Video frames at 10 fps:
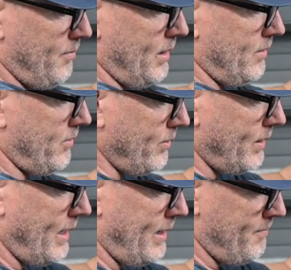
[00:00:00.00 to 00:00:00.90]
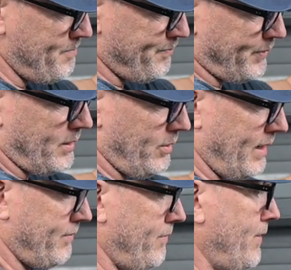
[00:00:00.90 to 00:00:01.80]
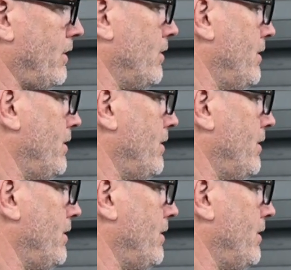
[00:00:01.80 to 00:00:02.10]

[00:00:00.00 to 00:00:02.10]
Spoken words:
But in doing that, you have to figure